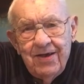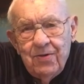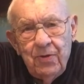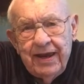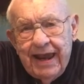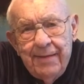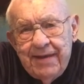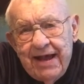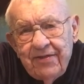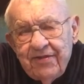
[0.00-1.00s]
We came
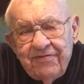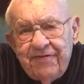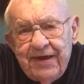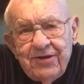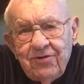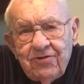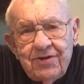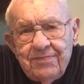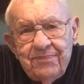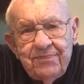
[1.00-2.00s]
down the field,
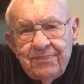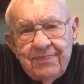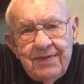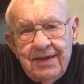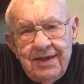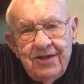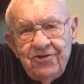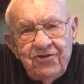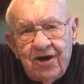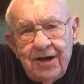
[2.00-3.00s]

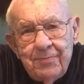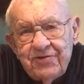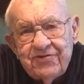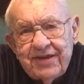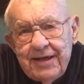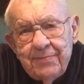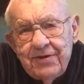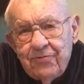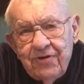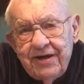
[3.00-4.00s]
John
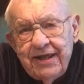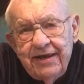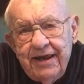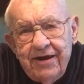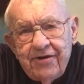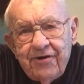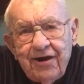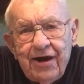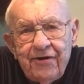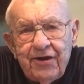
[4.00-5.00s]
Muskimmin running here,
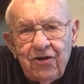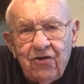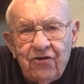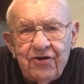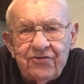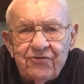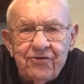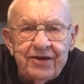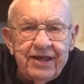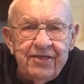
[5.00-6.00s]
Larry Lawrence
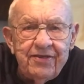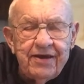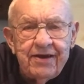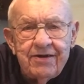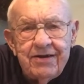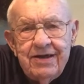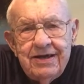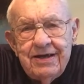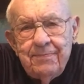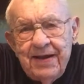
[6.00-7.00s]
running there,
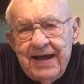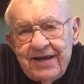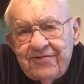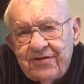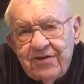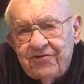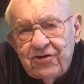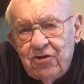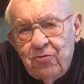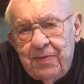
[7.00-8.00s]
a pass to
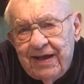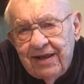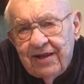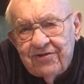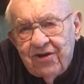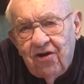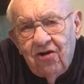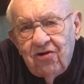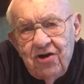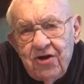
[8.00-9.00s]
Scoop
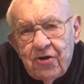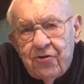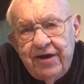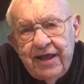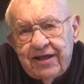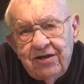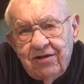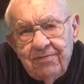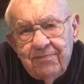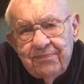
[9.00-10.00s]
Hellenthal,
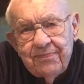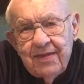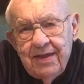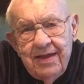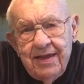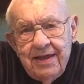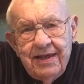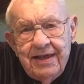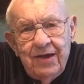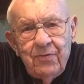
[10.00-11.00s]
critical.
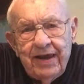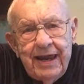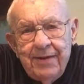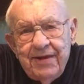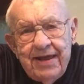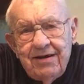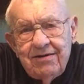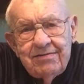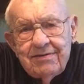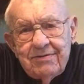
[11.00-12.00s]
And we came
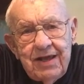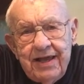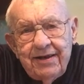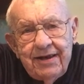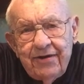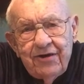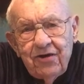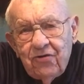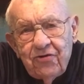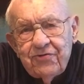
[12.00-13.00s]
down and Larry
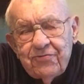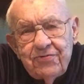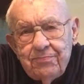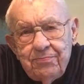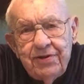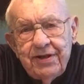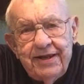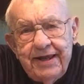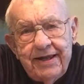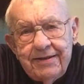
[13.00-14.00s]
Lawrence put it
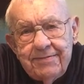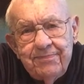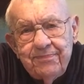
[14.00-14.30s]
in.